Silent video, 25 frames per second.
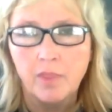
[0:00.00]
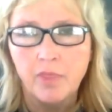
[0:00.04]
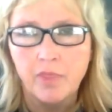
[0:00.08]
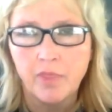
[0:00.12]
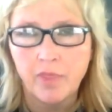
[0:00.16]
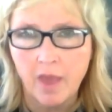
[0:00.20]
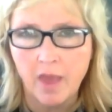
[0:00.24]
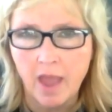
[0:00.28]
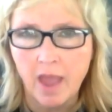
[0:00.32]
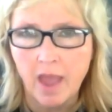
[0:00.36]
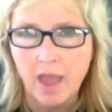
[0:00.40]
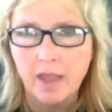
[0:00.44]

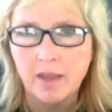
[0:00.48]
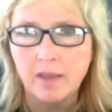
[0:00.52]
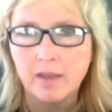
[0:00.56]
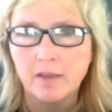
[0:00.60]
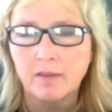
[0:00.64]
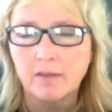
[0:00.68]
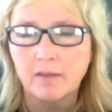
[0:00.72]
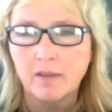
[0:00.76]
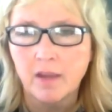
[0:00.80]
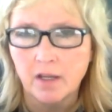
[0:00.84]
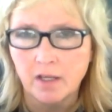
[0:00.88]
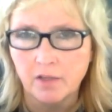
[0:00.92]
That
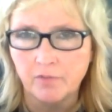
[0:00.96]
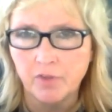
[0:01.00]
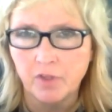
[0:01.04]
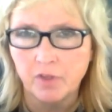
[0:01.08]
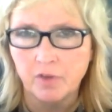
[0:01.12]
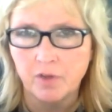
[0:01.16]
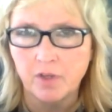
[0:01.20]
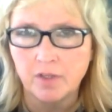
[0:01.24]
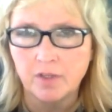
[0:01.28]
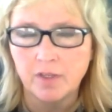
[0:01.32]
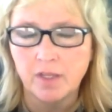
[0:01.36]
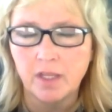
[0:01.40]
kind of
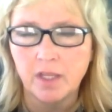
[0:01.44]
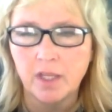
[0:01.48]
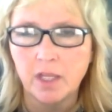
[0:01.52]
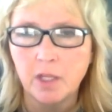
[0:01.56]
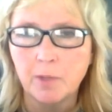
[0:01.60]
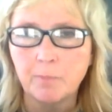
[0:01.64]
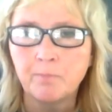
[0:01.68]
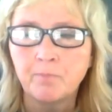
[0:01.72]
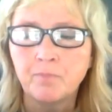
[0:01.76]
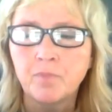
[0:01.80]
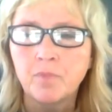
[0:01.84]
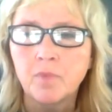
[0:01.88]
unity
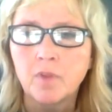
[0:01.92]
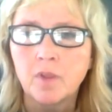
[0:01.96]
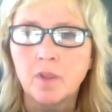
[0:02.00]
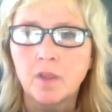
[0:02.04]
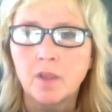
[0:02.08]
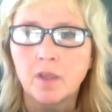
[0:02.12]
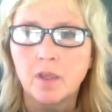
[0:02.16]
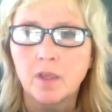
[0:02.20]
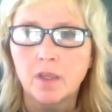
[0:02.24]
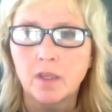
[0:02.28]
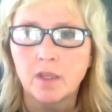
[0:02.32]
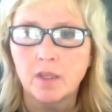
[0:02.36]

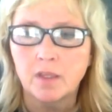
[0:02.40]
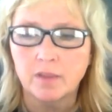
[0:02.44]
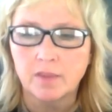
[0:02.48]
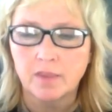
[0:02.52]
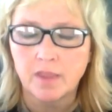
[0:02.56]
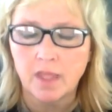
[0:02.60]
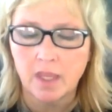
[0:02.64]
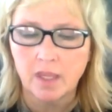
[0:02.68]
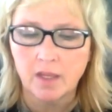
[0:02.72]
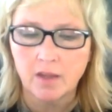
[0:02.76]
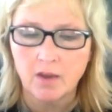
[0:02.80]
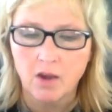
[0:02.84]

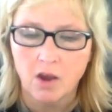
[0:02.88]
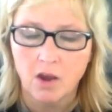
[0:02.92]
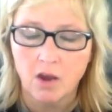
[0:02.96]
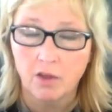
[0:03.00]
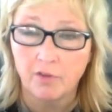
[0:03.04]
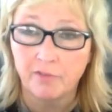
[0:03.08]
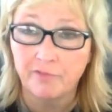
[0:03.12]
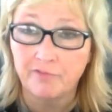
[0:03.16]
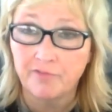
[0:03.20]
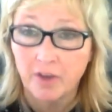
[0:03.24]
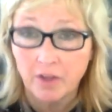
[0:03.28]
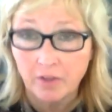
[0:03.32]
they
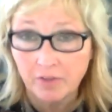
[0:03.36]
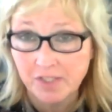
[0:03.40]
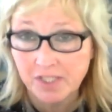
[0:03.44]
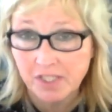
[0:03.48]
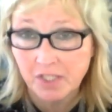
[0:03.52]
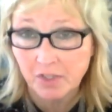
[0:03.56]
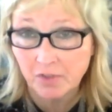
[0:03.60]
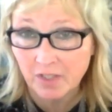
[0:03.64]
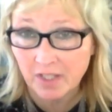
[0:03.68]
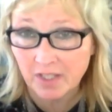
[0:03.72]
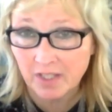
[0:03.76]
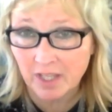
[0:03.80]
call false
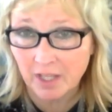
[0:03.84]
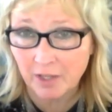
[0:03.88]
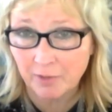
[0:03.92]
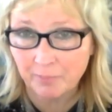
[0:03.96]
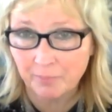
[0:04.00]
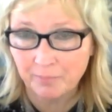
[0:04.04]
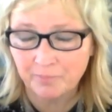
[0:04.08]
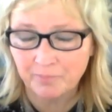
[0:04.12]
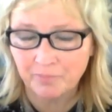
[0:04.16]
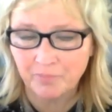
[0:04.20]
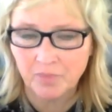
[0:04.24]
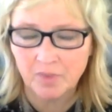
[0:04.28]
unity,
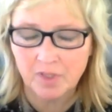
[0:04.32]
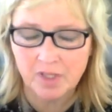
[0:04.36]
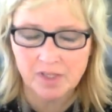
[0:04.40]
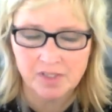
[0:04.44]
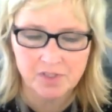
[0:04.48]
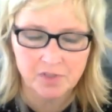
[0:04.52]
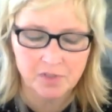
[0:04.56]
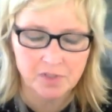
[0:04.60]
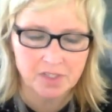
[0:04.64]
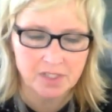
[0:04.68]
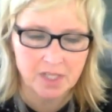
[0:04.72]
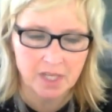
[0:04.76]
because
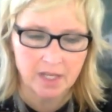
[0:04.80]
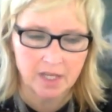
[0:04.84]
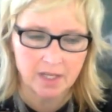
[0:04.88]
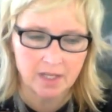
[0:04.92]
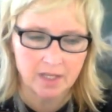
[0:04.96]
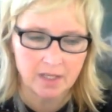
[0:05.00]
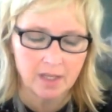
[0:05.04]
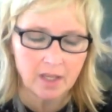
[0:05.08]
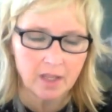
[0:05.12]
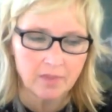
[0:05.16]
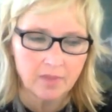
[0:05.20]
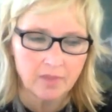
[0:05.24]
they're
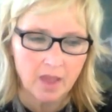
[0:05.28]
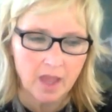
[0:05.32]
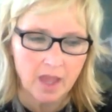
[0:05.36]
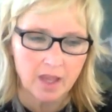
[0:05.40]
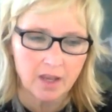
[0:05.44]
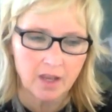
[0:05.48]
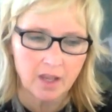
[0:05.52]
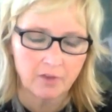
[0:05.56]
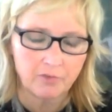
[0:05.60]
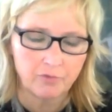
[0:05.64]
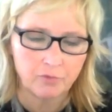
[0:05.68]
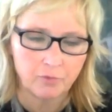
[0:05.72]
saying that
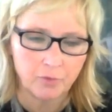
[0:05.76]
if